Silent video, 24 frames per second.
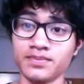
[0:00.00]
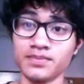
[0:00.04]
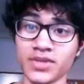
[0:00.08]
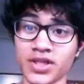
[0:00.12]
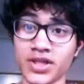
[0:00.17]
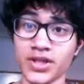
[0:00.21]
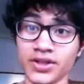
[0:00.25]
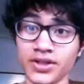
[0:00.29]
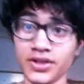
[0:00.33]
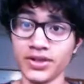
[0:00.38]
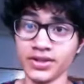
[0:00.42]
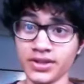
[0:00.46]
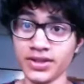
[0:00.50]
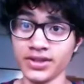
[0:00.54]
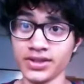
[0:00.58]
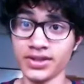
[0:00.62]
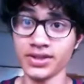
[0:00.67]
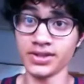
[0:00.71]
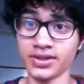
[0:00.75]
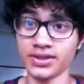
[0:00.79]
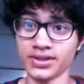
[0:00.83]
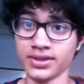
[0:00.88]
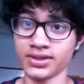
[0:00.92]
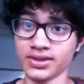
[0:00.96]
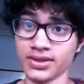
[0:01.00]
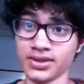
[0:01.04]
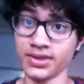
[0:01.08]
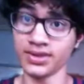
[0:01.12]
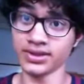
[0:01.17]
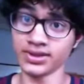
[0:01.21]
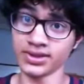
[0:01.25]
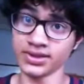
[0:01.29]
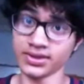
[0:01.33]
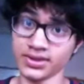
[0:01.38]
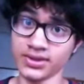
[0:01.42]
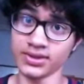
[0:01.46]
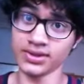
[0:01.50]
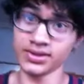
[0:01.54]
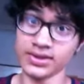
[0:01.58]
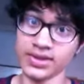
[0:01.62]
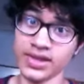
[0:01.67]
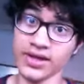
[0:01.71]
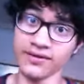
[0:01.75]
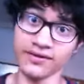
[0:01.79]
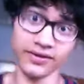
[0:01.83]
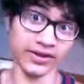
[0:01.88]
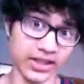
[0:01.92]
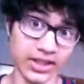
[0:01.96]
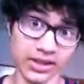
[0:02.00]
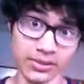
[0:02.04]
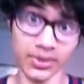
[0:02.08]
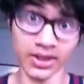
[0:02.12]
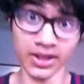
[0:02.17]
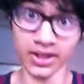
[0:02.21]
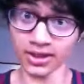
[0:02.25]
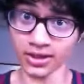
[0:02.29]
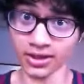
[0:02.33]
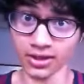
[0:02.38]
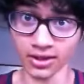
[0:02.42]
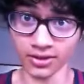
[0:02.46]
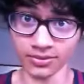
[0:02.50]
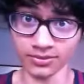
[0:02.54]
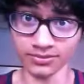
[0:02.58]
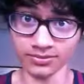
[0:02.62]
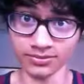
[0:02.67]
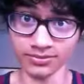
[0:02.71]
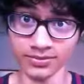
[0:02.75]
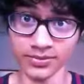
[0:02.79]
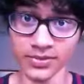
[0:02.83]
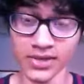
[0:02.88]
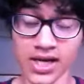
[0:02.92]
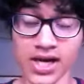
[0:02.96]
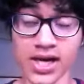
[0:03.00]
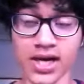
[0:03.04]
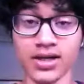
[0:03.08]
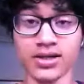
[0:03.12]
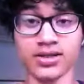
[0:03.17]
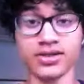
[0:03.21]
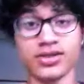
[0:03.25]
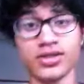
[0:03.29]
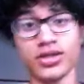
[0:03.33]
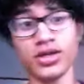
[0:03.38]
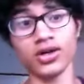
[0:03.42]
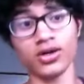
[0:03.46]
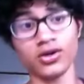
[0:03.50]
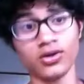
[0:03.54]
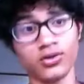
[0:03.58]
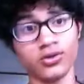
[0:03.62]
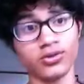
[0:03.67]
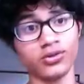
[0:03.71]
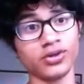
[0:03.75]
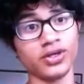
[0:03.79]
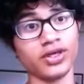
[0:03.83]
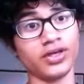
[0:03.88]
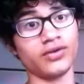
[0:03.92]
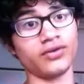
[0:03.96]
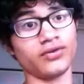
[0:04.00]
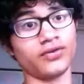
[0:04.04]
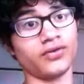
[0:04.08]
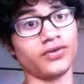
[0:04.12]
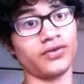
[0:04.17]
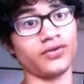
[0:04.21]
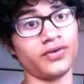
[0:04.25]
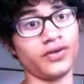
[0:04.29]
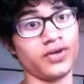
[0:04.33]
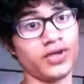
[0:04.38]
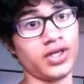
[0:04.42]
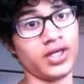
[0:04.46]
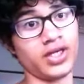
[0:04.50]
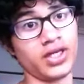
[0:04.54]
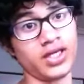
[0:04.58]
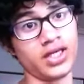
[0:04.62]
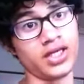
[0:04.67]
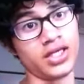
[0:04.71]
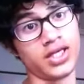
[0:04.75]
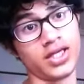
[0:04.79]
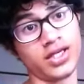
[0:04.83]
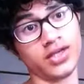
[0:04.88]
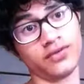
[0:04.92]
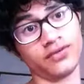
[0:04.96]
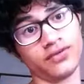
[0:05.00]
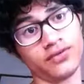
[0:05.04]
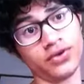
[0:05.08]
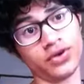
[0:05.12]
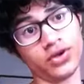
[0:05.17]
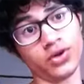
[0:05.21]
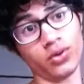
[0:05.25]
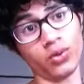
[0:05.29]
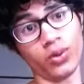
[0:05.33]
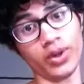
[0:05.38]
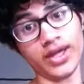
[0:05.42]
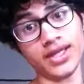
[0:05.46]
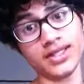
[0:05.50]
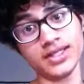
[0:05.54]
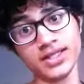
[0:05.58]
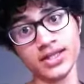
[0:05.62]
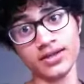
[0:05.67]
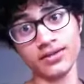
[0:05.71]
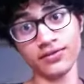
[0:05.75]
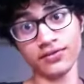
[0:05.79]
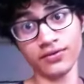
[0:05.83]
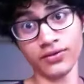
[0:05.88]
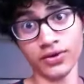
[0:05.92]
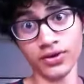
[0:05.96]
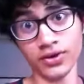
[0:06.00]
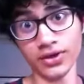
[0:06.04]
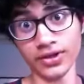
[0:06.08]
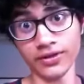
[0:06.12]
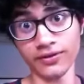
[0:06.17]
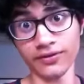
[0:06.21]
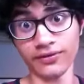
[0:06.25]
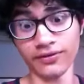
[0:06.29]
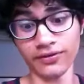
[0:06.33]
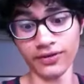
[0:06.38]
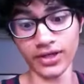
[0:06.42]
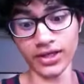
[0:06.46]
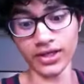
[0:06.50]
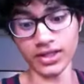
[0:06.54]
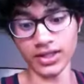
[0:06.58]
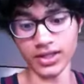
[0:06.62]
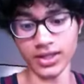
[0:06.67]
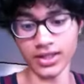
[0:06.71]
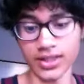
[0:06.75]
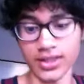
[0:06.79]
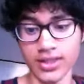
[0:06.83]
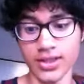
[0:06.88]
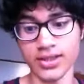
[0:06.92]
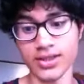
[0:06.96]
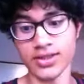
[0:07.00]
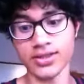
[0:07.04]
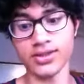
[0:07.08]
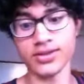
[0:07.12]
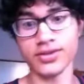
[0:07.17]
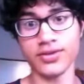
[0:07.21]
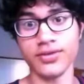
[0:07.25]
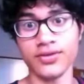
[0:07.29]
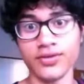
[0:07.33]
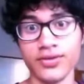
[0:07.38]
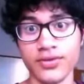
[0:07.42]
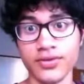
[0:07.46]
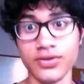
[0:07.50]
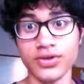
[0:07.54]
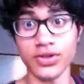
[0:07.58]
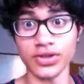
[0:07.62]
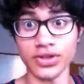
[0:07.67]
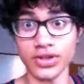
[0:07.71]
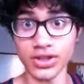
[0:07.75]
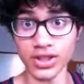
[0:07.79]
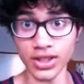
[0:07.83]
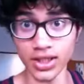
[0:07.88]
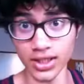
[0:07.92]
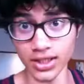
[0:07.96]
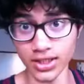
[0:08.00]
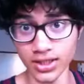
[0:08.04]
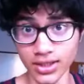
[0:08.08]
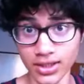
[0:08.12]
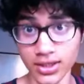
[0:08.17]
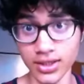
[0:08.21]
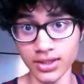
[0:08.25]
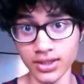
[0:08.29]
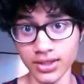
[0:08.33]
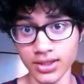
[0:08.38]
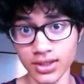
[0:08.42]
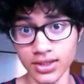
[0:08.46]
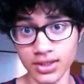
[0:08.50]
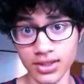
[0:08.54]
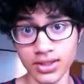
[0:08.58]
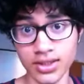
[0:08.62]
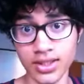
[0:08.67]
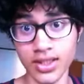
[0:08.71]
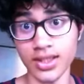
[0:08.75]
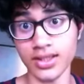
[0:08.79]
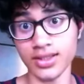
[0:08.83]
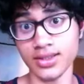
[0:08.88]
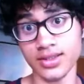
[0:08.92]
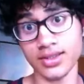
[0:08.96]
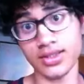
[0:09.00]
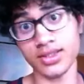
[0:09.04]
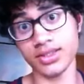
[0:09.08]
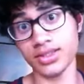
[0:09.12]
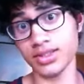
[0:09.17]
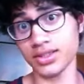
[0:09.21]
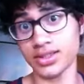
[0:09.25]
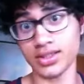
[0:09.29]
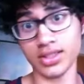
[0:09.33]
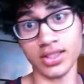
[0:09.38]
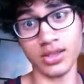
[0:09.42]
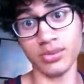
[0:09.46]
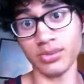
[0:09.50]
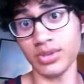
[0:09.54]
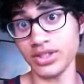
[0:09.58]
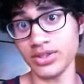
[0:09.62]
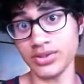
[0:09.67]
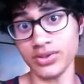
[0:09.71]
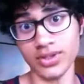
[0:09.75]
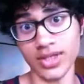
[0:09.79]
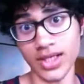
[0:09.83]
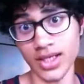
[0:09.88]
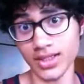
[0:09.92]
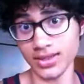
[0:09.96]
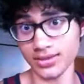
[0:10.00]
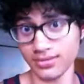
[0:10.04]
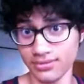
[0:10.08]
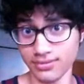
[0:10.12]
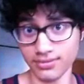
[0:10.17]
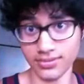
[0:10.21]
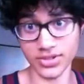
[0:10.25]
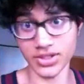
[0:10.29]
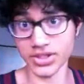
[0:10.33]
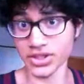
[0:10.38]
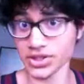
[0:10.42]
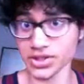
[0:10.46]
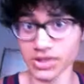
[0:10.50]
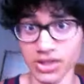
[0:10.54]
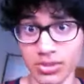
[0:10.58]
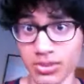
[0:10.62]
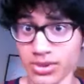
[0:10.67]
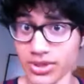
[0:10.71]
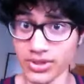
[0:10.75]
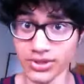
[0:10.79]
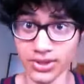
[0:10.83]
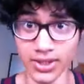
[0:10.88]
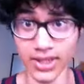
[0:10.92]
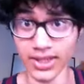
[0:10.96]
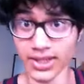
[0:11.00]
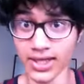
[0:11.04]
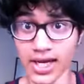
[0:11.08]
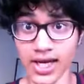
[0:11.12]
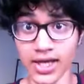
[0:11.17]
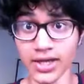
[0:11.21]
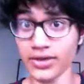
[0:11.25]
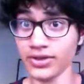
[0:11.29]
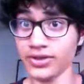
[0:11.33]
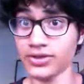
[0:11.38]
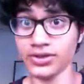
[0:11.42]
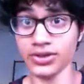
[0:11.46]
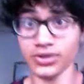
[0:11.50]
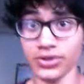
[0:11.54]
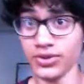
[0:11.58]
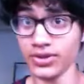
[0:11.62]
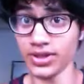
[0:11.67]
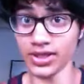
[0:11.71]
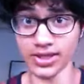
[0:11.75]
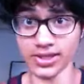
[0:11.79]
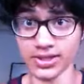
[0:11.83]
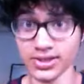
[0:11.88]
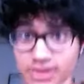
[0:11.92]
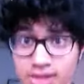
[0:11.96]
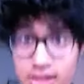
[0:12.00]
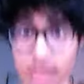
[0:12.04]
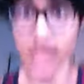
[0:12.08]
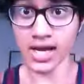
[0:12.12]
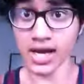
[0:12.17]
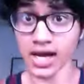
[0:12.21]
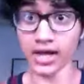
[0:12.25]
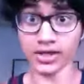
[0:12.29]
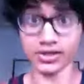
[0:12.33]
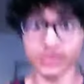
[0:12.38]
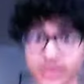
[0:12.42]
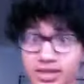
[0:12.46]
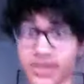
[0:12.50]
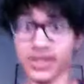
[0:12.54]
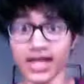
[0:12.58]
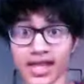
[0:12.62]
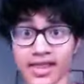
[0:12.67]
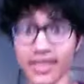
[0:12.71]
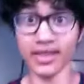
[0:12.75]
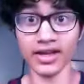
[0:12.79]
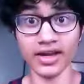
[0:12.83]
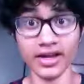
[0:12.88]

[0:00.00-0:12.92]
because that feeling may not come. And so if you're waiting for the feeling to study, then it's just gonna be too late. It's just gonna be too late. I used to do this. I used to stand